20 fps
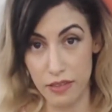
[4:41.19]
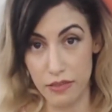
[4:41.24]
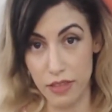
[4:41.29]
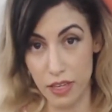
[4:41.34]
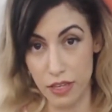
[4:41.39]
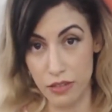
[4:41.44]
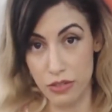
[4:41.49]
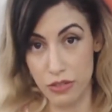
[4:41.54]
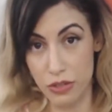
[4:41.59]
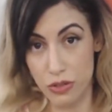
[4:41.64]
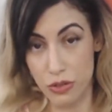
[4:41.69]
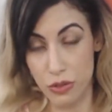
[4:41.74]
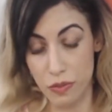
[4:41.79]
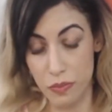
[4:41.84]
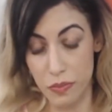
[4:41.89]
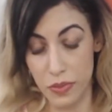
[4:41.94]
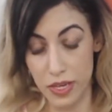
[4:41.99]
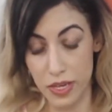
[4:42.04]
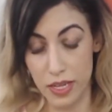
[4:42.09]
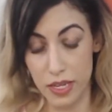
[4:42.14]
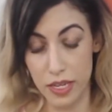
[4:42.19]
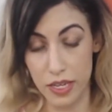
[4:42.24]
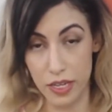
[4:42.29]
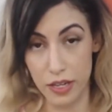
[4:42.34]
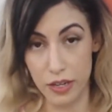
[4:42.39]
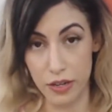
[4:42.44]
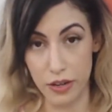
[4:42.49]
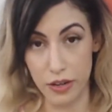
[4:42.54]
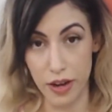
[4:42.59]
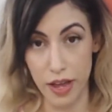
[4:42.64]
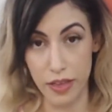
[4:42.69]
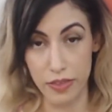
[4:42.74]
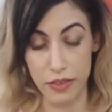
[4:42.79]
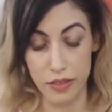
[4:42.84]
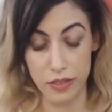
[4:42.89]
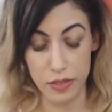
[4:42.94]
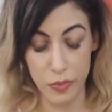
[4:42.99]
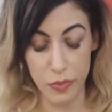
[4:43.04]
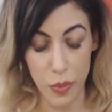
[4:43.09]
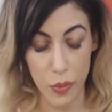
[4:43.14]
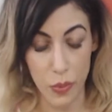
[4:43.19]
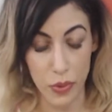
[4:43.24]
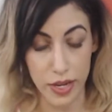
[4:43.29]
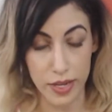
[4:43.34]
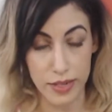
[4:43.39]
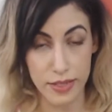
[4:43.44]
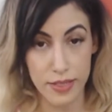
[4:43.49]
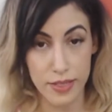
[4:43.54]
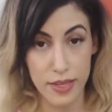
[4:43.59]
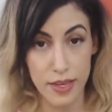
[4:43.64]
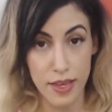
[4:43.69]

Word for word: that should be here at this point.